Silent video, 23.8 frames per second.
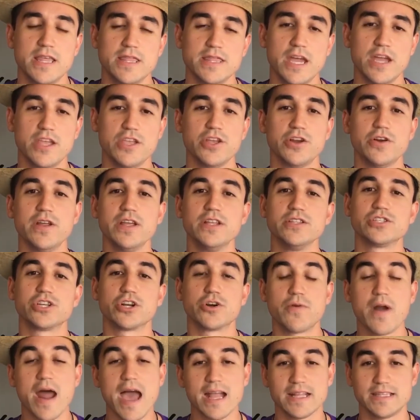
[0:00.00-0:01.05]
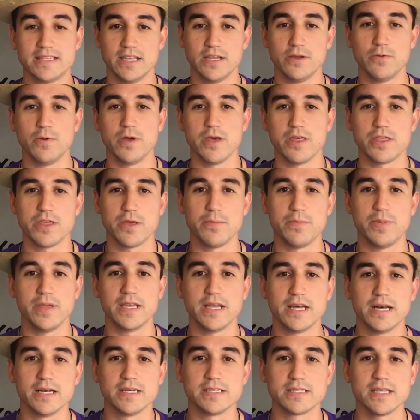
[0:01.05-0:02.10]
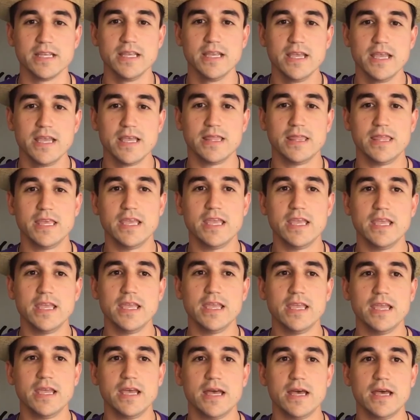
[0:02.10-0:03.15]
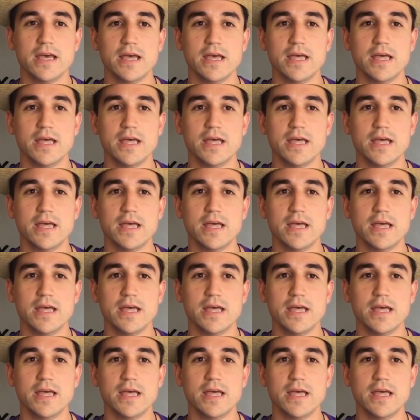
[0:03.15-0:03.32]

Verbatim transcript: that you're interacting with, because the